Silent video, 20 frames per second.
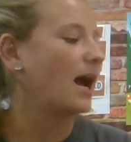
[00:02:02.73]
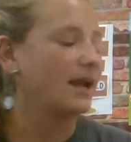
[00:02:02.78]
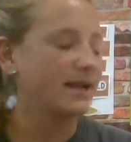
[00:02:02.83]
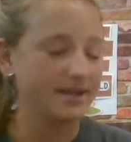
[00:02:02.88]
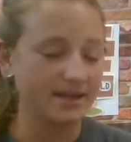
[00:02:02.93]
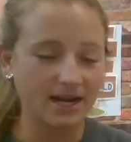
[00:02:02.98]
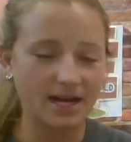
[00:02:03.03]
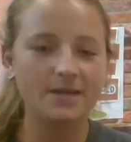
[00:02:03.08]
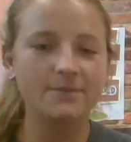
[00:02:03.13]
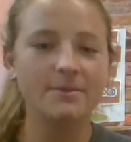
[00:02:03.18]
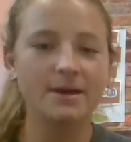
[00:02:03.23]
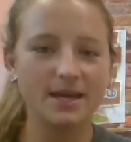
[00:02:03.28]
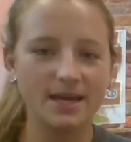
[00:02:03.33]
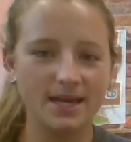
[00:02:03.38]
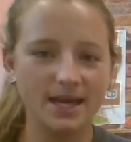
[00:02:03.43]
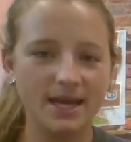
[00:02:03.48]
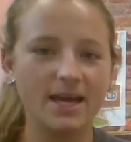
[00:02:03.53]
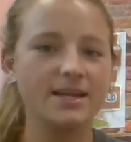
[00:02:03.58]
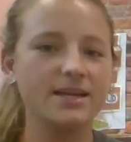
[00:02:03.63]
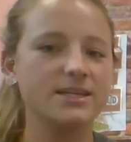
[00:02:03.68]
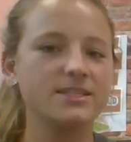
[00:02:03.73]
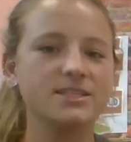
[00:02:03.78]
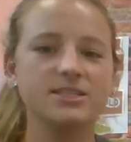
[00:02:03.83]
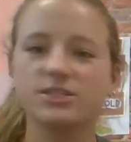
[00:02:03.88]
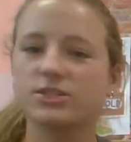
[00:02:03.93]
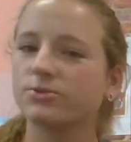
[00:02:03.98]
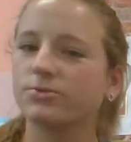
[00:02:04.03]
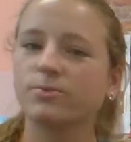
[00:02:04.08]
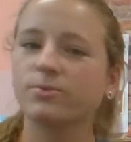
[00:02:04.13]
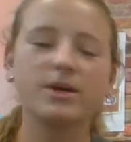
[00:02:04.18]
nod my head and
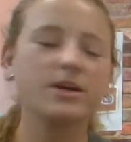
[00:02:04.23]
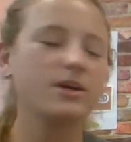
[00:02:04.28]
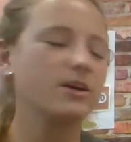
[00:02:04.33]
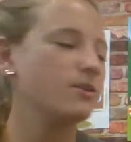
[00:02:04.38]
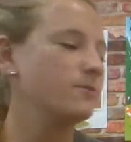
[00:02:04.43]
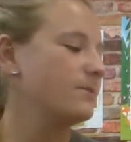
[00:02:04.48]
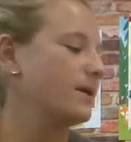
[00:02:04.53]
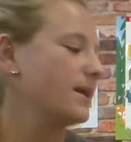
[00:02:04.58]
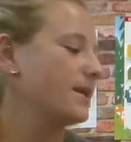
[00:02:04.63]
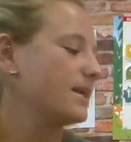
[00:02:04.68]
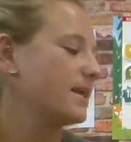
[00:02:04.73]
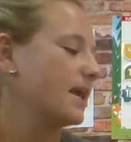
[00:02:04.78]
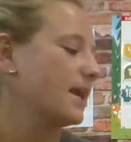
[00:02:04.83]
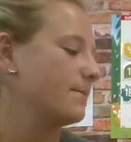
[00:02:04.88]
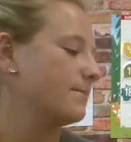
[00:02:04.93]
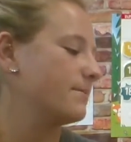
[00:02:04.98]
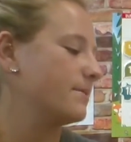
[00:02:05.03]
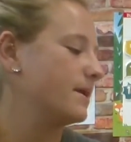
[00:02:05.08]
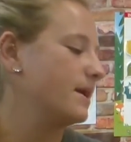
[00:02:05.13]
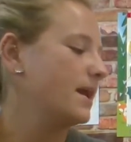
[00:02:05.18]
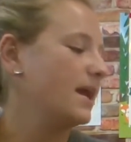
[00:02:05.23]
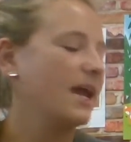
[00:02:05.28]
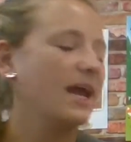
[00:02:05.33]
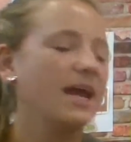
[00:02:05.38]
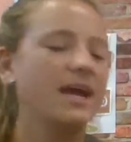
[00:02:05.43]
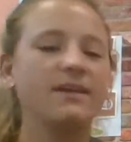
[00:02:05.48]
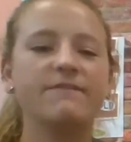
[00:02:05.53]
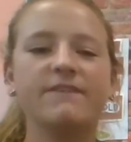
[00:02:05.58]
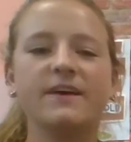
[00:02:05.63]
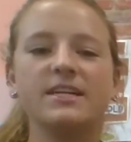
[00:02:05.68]
swirl my cape.
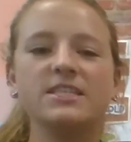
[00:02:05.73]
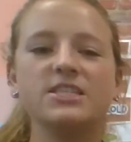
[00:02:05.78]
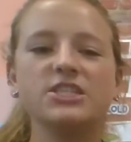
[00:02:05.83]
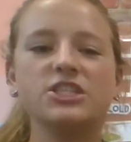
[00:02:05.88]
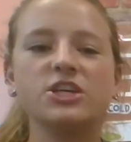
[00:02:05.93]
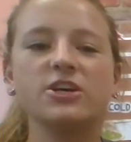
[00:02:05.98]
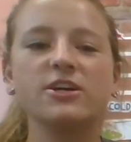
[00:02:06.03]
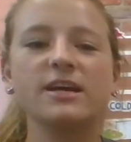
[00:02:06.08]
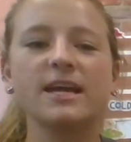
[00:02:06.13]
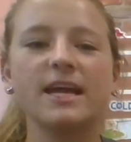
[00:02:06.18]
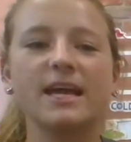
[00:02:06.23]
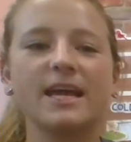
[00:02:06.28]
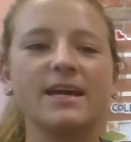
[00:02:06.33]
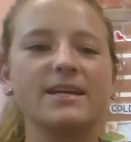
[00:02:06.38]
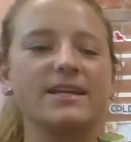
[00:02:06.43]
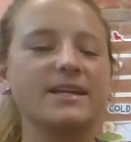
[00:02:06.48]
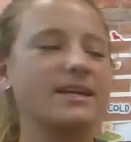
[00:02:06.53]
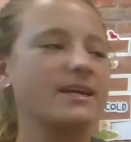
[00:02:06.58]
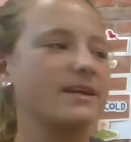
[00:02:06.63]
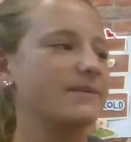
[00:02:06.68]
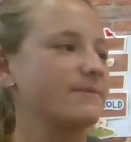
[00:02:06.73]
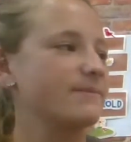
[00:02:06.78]
Adventure Annie.